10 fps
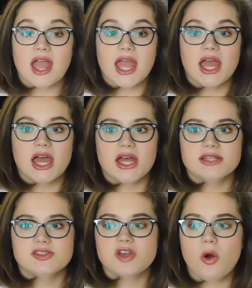
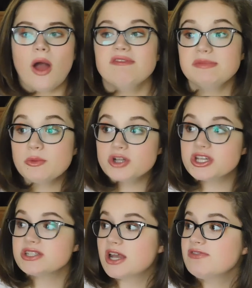And so I haven't been
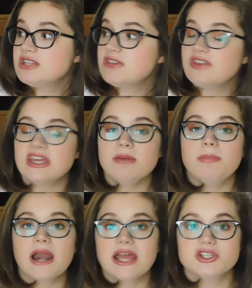watching a ton of TV,
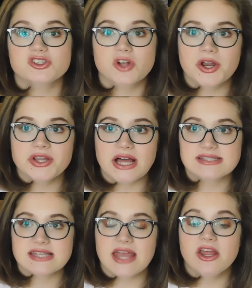but I just started
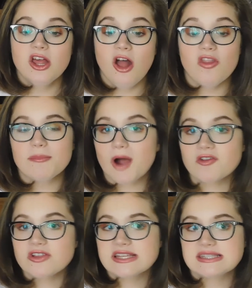last night The
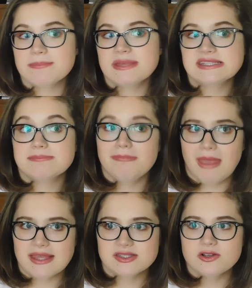Marvelous Miss
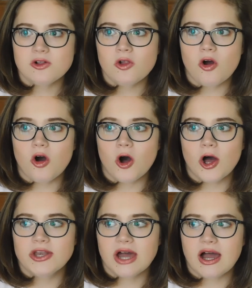Maisel
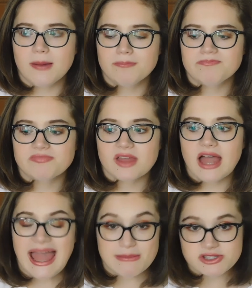on
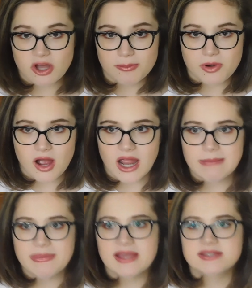Amazon
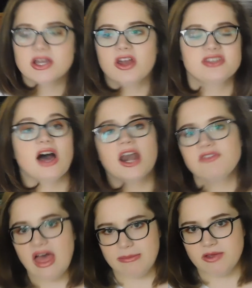Prime because it got a ton of
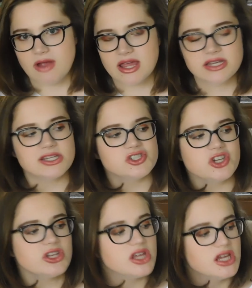Emmy
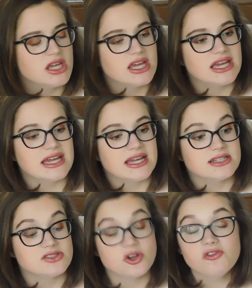recognition.
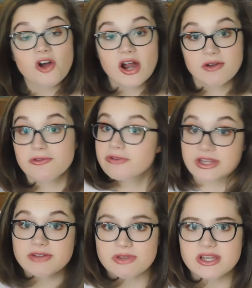And so far, I
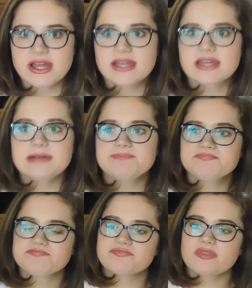really, really like it.
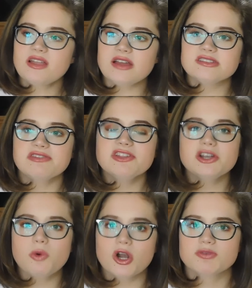Definitely
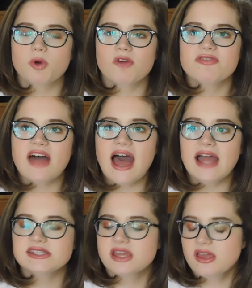gonna watch more of
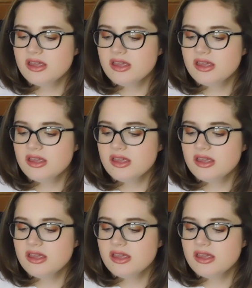that.